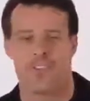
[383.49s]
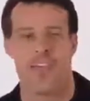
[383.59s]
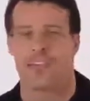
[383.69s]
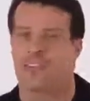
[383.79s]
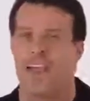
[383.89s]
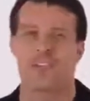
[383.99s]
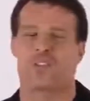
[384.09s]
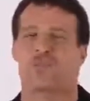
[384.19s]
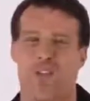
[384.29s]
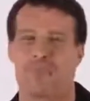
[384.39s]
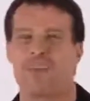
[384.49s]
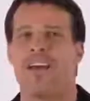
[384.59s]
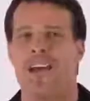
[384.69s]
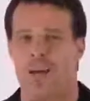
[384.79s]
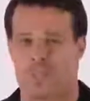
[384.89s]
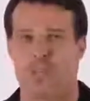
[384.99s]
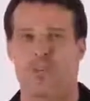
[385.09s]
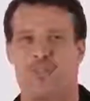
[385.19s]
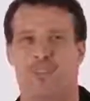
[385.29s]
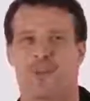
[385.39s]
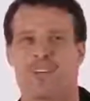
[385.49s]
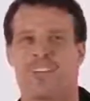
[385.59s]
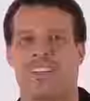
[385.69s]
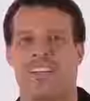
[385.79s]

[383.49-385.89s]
for that final swim. I'm sure you remember.